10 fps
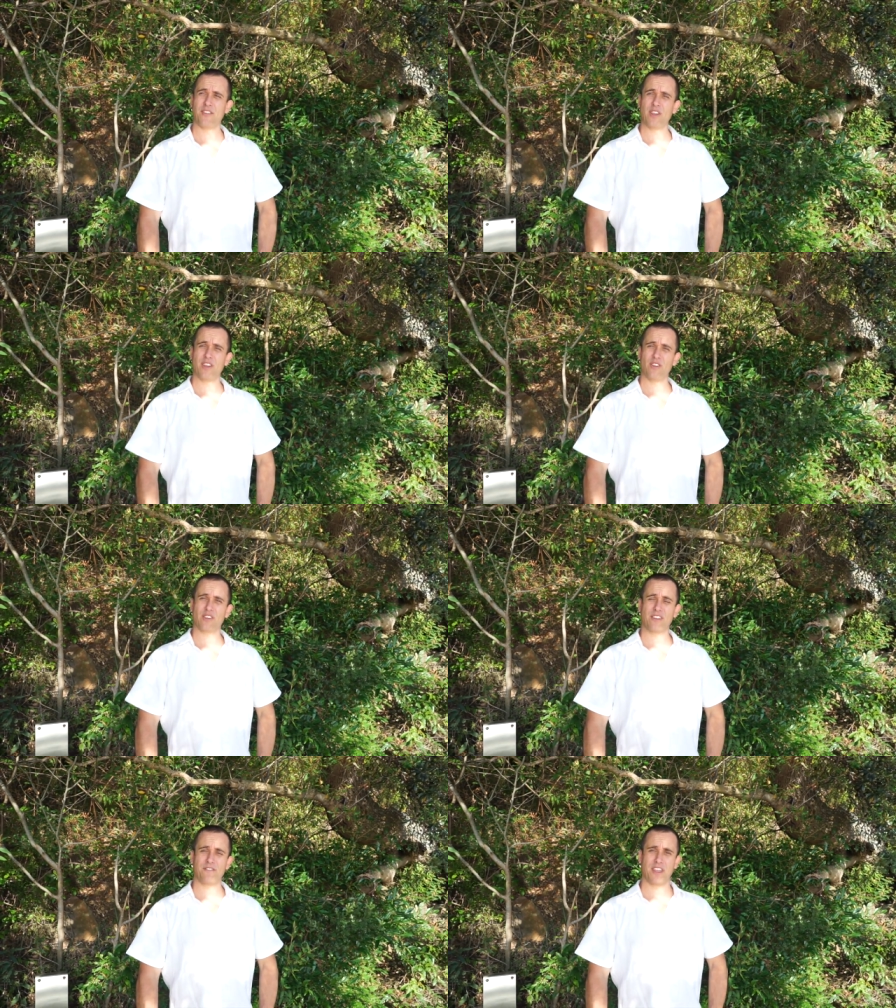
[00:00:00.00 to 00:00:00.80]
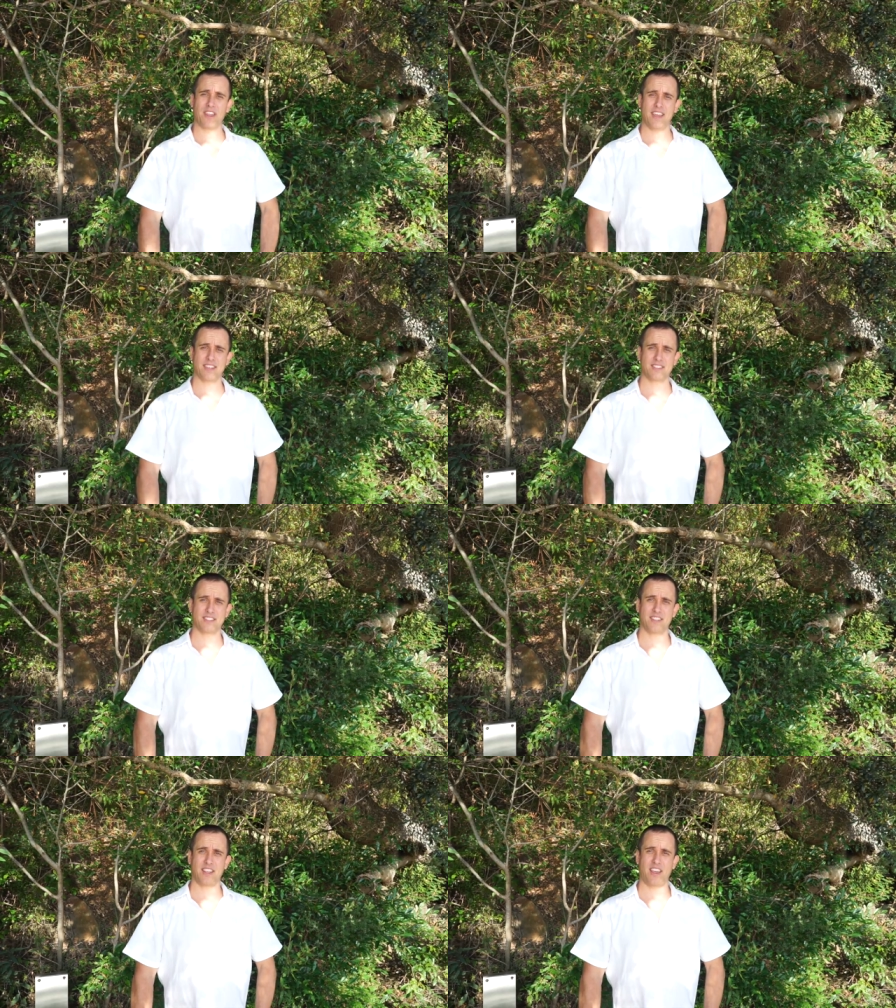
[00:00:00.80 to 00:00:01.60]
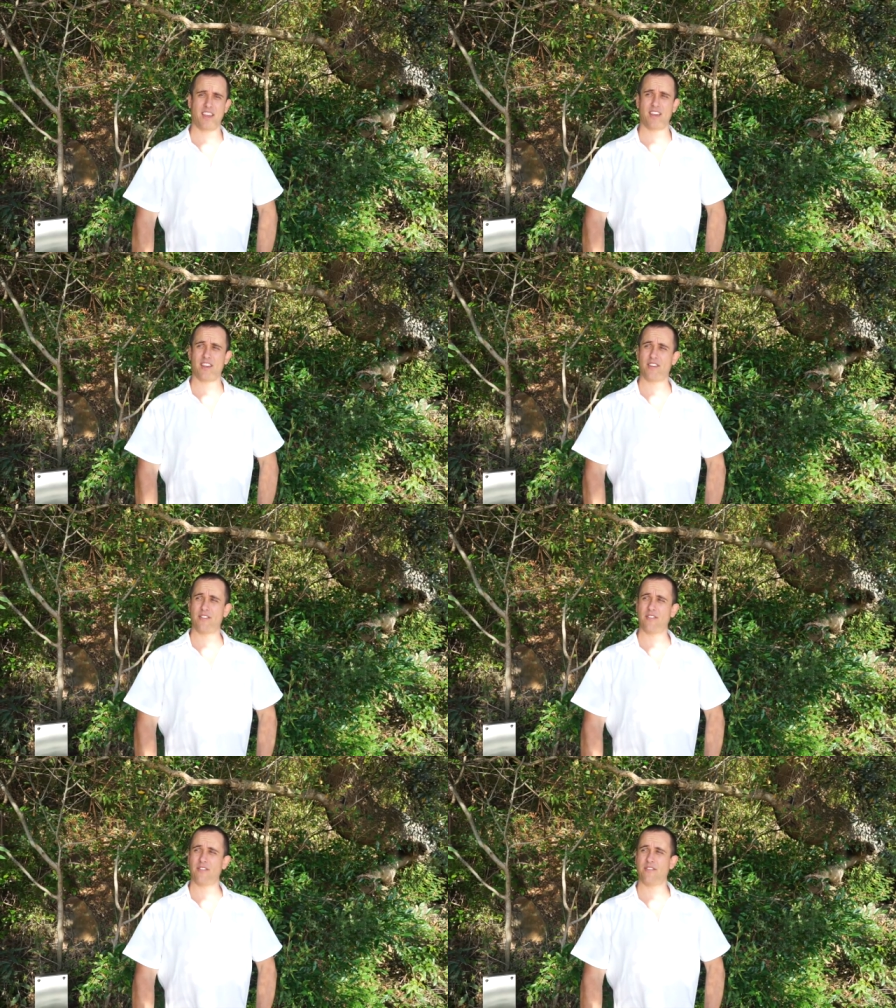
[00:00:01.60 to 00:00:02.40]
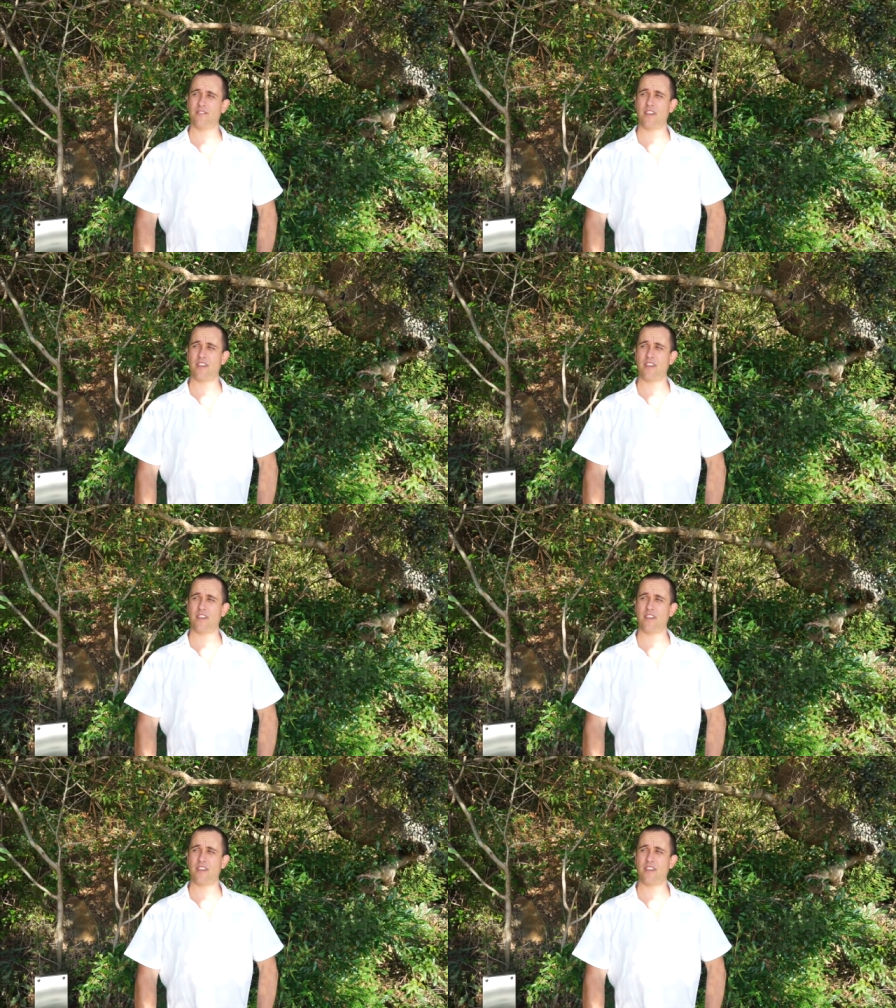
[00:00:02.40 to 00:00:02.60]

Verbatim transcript: if you're looking for your next uh,